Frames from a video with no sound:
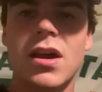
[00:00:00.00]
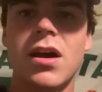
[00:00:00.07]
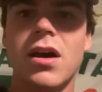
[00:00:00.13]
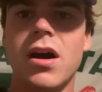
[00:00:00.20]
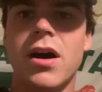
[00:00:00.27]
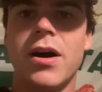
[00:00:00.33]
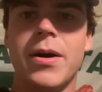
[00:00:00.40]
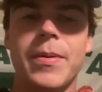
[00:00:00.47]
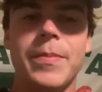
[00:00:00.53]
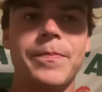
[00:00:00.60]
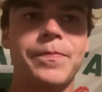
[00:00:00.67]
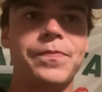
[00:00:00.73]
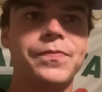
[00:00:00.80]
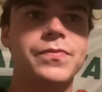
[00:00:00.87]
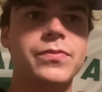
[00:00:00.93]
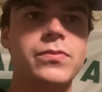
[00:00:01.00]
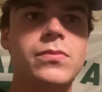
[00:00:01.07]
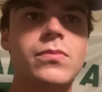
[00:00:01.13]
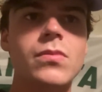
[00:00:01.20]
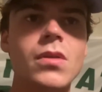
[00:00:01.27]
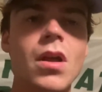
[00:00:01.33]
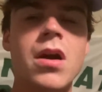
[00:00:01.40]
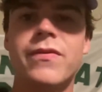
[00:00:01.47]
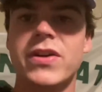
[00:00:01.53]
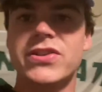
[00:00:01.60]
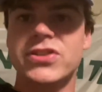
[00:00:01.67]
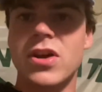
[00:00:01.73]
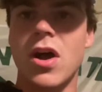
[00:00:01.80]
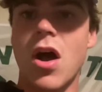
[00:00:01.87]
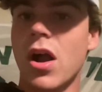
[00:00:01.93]
of us
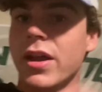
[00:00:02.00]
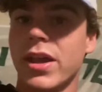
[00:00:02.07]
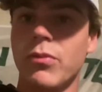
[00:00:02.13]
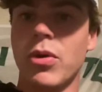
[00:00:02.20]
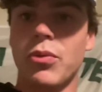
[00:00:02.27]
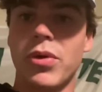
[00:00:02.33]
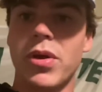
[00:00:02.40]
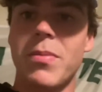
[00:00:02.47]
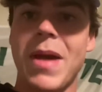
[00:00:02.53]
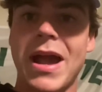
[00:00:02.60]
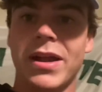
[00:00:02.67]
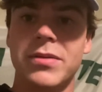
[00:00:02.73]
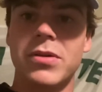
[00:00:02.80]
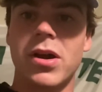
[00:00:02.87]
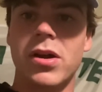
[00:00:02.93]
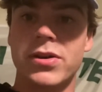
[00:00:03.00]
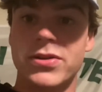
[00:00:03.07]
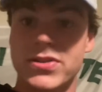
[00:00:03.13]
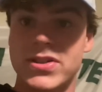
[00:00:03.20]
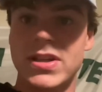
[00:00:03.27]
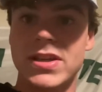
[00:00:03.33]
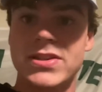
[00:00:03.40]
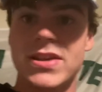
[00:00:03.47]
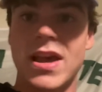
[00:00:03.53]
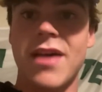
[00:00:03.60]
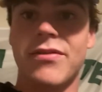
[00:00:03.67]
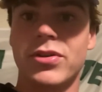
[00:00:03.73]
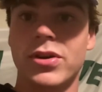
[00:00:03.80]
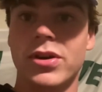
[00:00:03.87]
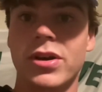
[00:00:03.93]
talking when we were back in our seats
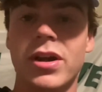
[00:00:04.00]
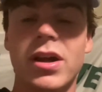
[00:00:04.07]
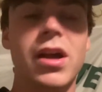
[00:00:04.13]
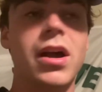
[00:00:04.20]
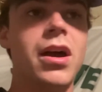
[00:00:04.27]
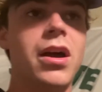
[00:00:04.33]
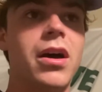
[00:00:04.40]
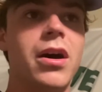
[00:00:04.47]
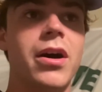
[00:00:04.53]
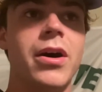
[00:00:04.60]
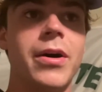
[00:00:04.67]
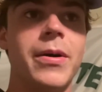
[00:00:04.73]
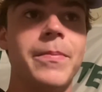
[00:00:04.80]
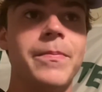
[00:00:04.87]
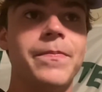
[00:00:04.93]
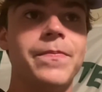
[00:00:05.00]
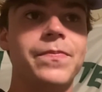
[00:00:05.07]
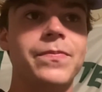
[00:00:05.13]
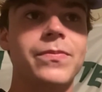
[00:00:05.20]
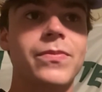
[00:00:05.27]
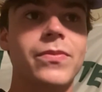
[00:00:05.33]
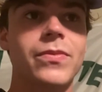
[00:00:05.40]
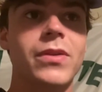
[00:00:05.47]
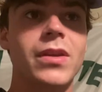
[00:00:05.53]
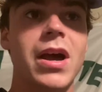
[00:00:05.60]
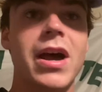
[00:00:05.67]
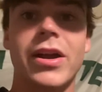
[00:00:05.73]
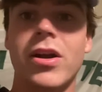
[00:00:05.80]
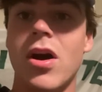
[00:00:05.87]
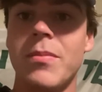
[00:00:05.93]
after
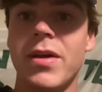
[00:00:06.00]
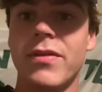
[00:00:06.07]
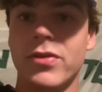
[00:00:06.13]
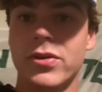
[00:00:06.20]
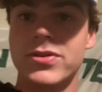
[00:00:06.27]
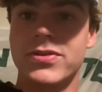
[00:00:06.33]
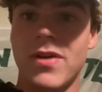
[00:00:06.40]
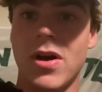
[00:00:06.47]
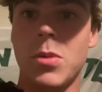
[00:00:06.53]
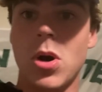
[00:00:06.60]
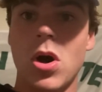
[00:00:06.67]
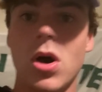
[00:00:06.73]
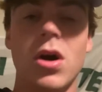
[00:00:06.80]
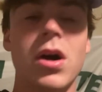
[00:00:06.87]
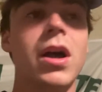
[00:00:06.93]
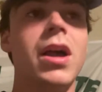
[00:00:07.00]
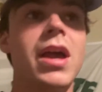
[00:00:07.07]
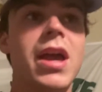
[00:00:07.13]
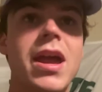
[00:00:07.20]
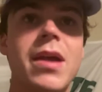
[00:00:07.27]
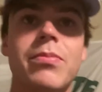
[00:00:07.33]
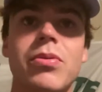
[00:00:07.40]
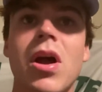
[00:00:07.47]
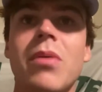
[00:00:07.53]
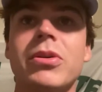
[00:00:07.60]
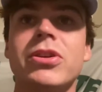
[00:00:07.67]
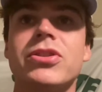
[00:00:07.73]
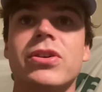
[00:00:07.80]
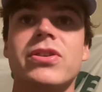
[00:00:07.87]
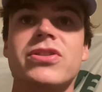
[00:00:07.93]
I caught my first foul ball. It probably
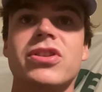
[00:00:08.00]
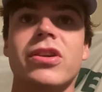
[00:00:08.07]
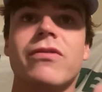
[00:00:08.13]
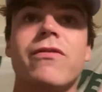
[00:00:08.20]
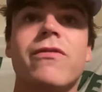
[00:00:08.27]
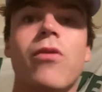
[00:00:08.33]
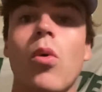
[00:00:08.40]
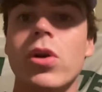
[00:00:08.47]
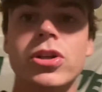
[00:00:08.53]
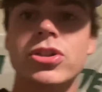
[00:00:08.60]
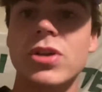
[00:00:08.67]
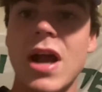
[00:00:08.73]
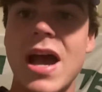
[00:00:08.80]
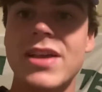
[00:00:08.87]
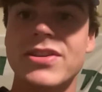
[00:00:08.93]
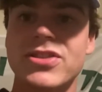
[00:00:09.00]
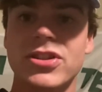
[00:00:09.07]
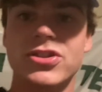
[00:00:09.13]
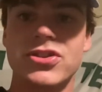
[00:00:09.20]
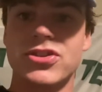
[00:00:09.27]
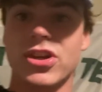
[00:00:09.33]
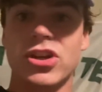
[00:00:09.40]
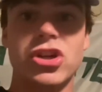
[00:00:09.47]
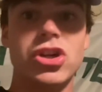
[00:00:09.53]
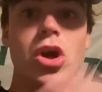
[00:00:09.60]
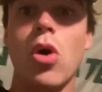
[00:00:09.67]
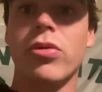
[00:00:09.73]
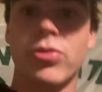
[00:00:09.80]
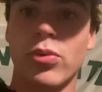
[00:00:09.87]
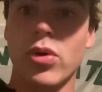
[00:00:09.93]
took us like 4 tries to just like
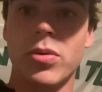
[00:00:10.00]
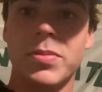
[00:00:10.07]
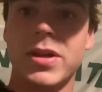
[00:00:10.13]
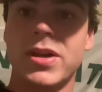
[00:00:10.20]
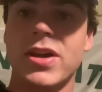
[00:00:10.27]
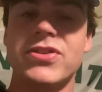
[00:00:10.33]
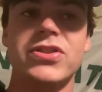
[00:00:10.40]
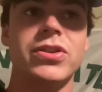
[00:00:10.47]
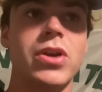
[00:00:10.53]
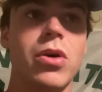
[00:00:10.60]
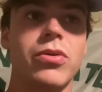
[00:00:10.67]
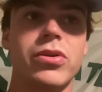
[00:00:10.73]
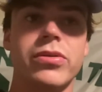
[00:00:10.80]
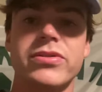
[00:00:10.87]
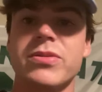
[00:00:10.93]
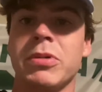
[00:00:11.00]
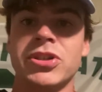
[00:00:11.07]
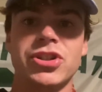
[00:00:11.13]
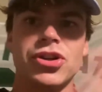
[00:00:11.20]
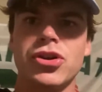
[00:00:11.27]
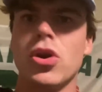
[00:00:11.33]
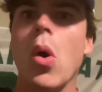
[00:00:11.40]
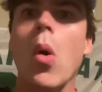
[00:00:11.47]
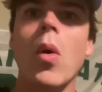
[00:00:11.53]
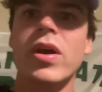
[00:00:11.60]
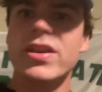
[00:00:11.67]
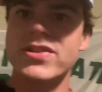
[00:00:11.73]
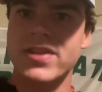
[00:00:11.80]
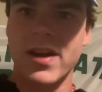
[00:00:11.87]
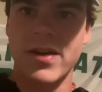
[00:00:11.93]
go through it because there was a bunch of
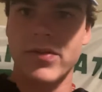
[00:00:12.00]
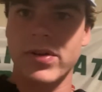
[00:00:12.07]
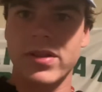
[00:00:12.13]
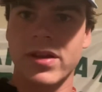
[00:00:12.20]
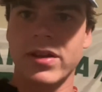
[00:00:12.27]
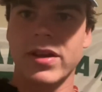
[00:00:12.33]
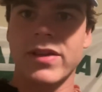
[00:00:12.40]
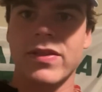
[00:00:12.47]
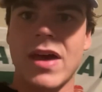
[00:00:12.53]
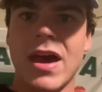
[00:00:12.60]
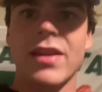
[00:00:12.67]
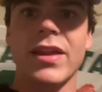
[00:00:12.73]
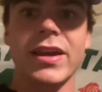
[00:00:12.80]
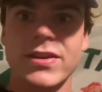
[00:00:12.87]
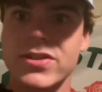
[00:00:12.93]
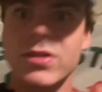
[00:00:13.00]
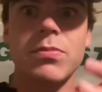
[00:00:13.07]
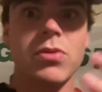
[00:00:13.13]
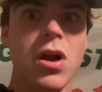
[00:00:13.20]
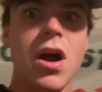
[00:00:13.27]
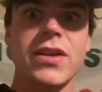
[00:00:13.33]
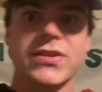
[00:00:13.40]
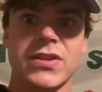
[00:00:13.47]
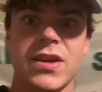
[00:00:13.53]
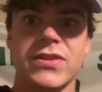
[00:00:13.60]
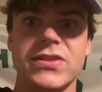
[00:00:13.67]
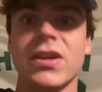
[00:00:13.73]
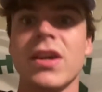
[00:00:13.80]
noise and everything like that. Like, it's a process,